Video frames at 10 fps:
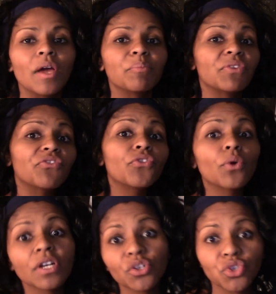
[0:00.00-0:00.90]

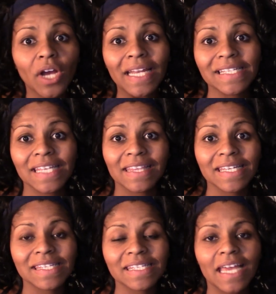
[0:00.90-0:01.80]
before you're trying to set
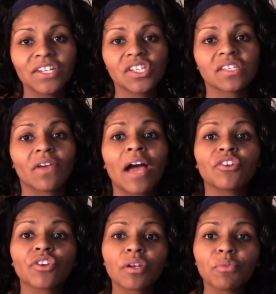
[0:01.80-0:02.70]
these intentions of how
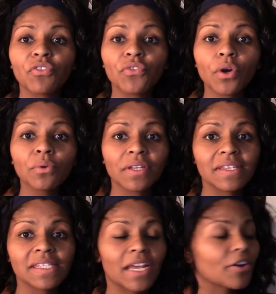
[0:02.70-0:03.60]
you're going to move forward in
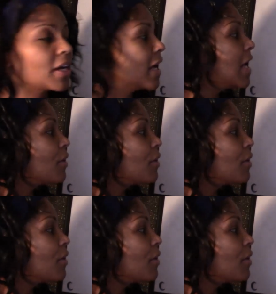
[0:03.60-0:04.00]
this area?